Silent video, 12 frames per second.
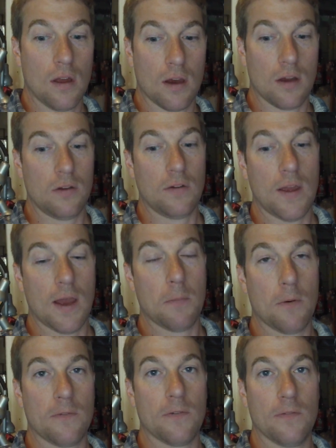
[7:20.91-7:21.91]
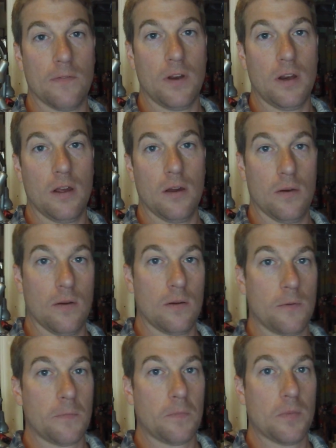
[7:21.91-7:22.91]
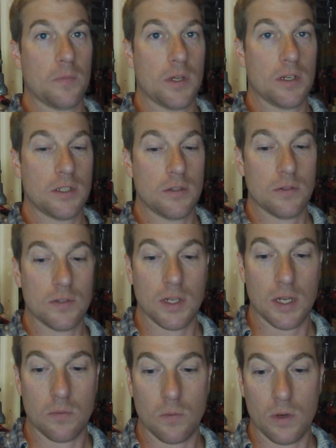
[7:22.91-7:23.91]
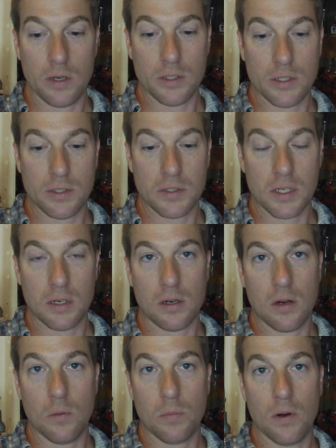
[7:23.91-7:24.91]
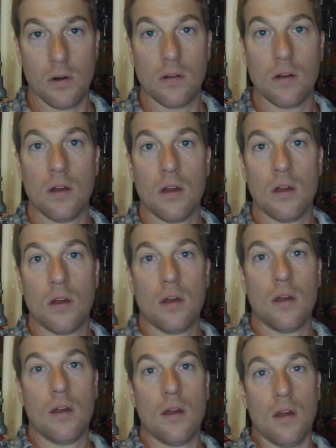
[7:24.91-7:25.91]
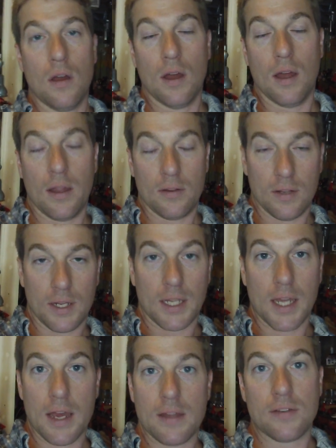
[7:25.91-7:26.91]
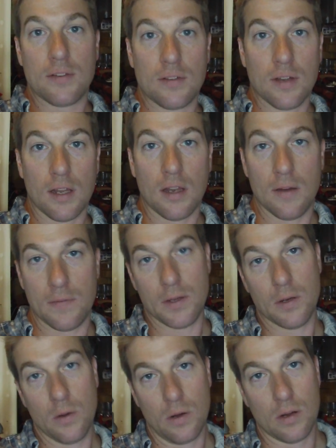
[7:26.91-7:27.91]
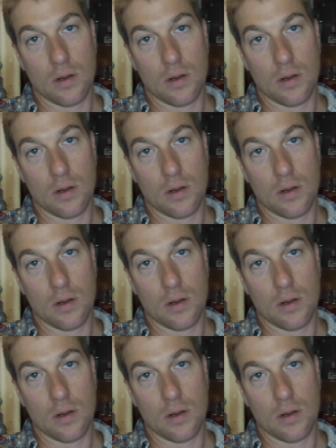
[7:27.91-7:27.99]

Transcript: a new camera for video, but she was like, well, why don't you just get a GoPro? I was like, yes, I love you.